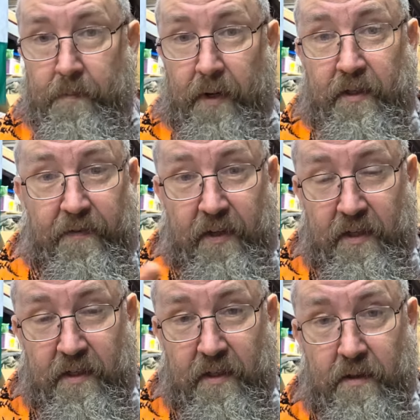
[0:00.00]
But if it
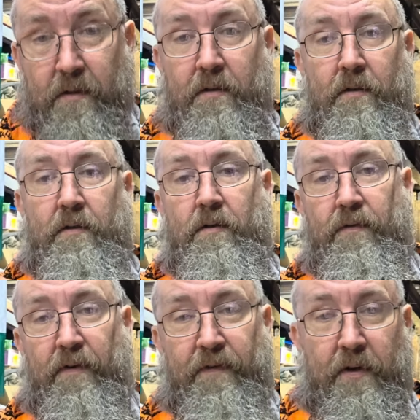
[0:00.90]
isn't,
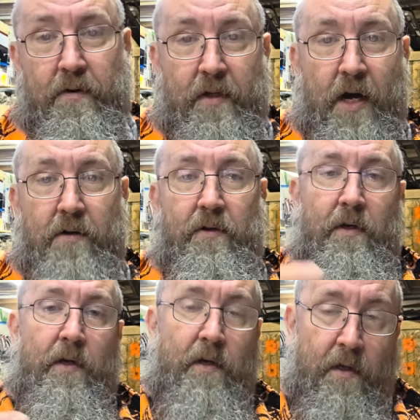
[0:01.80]
we'll figure it out,
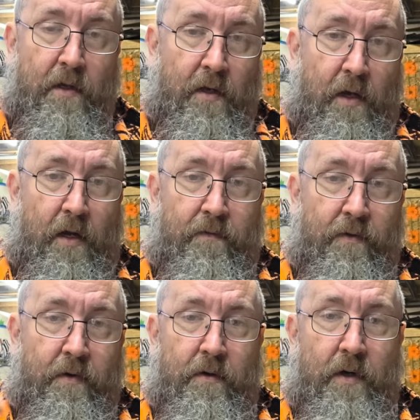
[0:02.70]

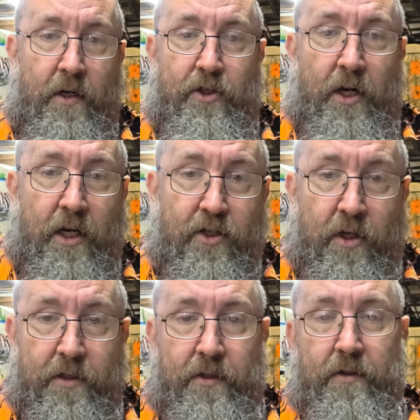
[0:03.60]
and I shall
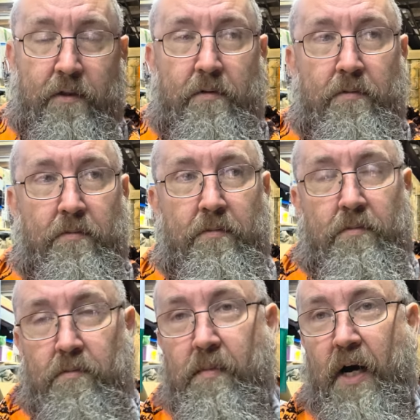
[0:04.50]
adjust
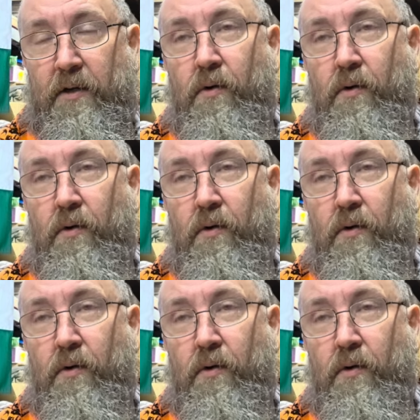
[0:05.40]
my